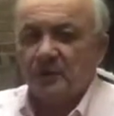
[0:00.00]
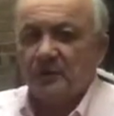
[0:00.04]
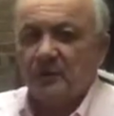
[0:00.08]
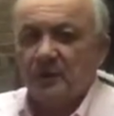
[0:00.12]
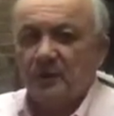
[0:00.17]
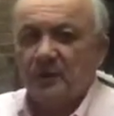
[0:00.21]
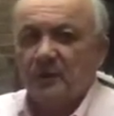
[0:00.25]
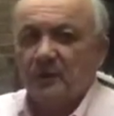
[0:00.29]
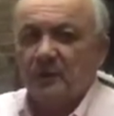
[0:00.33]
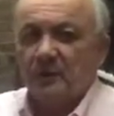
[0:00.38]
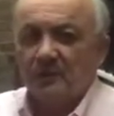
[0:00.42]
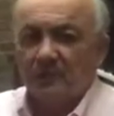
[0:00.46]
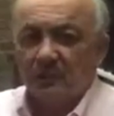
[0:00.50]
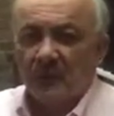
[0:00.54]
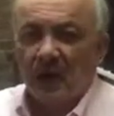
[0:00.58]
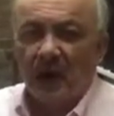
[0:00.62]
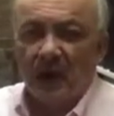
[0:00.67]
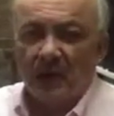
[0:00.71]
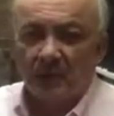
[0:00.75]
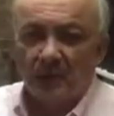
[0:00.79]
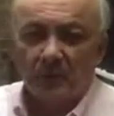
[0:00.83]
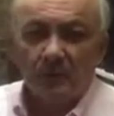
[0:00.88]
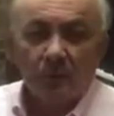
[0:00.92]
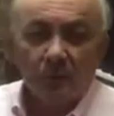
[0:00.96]
tell you
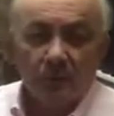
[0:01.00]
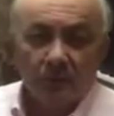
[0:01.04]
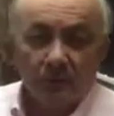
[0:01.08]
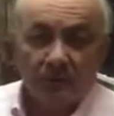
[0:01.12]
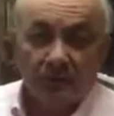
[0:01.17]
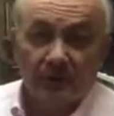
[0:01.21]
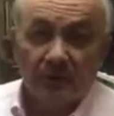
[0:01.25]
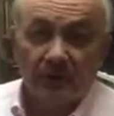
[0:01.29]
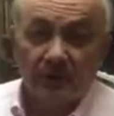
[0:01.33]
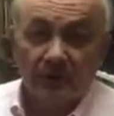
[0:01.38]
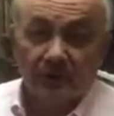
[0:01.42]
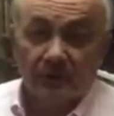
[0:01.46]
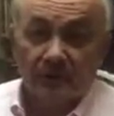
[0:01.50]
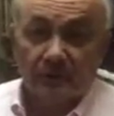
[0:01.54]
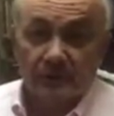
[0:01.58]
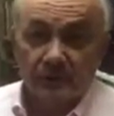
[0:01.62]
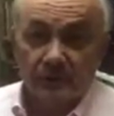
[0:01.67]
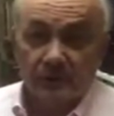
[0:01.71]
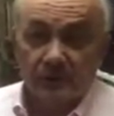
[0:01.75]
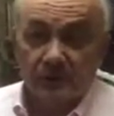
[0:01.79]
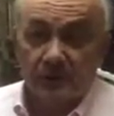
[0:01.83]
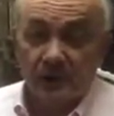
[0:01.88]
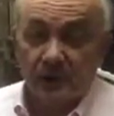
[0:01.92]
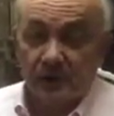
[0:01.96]
how to know if you've got a
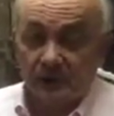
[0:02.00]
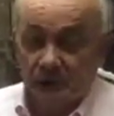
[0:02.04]
first